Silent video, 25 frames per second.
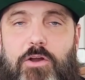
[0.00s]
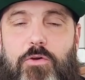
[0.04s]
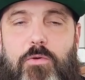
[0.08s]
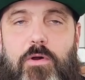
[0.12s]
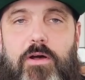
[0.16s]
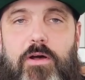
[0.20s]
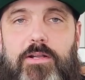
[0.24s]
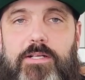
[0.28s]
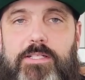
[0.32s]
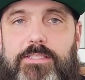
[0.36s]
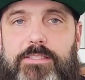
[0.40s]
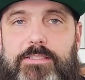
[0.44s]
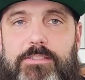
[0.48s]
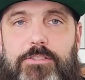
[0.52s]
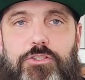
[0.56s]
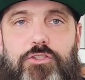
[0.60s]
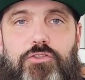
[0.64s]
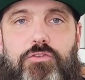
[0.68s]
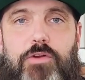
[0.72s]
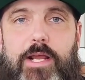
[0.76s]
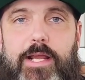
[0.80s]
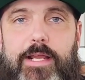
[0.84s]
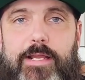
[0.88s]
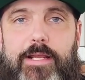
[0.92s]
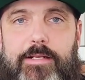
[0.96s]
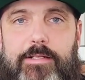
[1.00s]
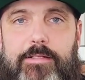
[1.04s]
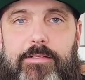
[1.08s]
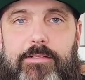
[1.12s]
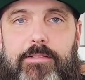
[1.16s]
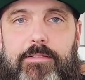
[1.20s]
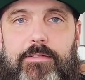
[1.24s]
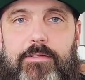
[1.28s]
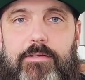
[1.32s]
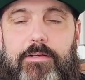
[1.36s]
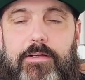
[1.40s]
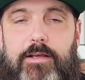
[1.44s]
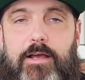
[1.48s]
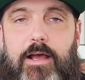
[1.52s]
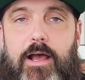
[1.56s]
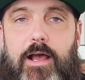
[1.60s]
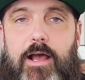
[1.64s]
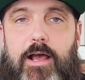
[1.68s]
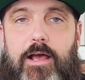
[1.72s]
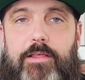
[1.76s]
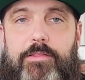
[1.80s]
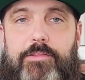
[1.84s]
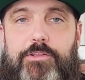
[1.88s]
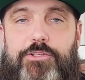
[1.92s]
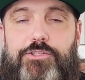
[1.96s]
quality is still great.
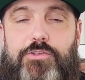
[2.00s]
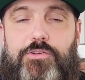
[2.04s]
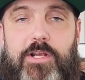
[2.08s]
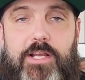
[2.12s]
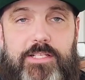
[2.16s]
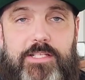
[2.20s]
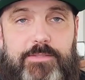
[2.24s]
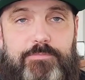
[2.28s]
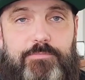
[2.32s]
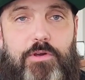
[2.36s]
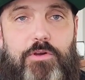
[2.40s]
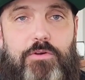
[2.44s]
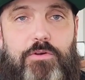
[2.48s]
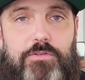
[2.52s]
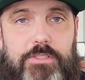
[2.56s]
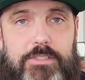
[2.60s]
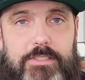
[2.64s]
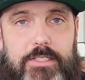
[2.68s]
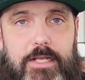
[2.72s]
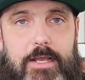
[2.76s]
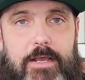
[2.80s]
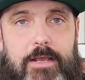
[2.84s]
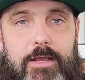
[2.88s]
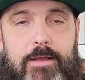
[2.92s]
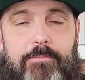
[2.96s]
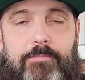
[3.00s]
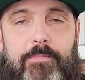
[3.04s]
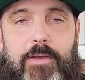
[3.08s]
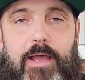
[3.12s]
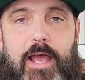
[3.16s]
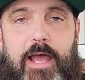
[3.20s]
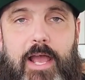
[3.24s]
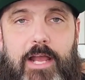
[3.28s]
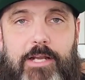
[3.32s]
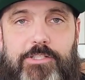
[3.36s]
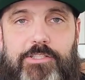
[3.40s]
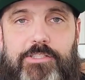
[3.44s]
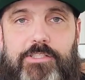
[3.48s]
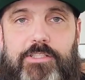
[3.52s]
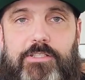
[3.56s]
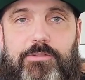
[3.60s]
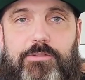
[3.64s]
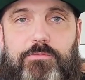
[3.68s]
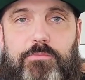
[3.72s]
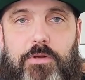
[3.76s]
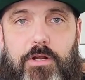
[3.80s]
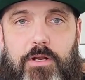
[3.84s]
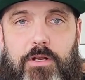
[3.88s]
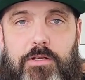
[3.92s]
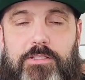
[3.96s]
The Transpose knob actually
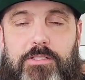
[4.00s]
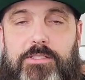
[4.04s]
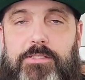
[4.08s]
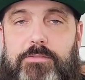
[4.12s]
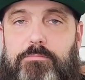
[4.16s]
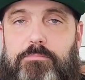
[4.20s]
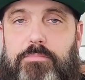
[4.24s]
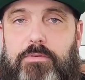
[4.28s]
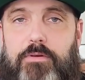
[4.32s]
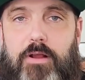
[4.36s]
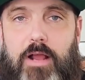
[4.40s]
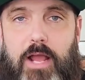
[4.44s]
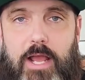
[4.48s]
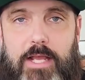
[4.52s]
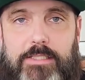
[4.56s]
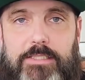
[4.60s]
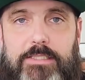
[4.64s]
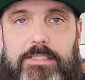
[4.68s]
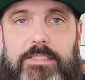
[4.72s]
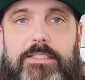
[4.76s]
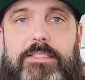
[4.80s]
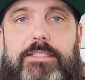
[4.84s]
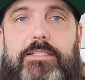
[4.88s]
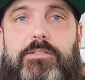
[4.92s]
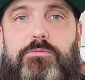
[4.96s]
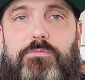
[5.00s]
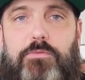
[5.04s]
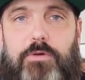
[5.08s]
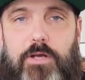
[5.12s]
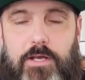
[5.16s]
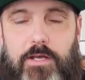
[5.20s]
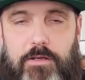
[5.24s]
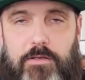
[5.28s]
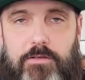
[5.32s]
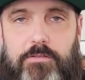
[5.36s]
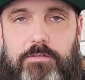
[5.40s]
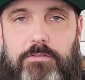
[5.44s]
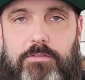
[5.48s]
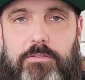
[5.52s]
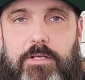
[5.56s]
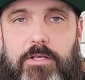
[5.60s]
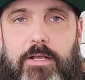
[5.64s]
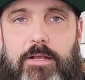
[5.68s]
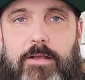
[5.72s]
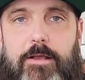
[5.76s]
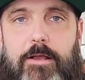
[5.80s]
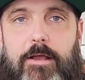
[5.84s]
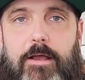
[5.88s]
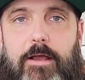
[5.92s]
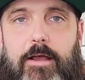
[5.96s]
works surprisingly well.
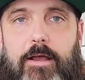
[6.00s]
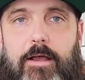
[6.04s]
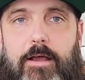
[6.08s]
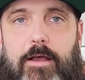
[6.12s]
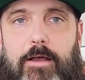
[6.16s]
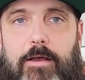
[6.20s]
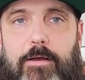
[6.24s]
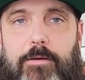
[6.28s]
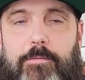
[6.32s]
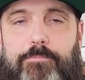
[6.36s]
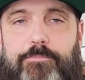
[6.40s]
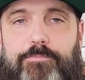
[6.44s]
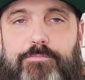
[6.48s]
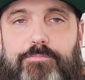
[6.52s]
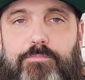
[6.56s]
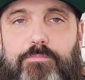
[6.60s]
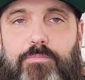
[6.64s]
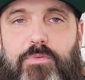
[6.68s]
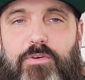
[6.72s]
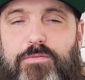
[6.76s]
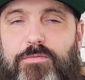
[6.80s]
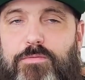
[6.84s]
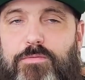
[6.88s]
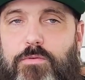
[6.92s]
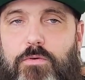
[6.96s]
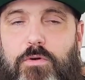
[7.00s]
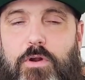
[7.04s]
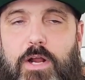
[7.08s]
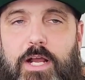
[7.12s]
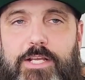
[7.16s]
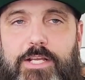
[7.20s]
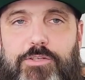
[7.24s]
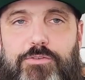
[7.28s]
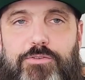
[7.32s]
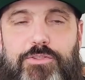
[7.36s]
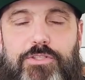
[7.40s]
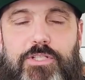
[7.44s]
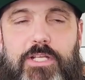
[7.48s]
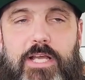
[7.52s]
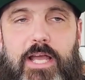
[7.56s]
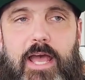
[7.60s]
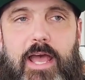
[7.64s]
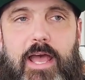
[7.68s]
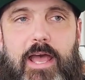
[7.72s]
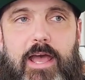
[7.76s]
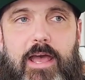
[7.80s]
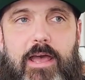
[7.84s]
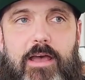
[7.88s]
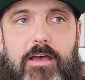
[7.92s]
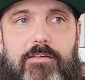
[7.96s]
Before I used to
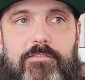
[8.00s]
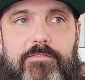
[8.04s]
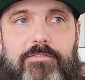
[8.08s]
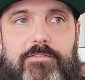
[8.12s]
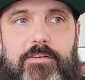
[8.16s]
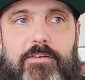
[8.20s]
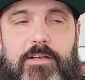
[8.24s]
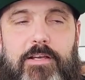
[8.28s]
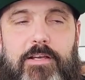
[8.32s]
have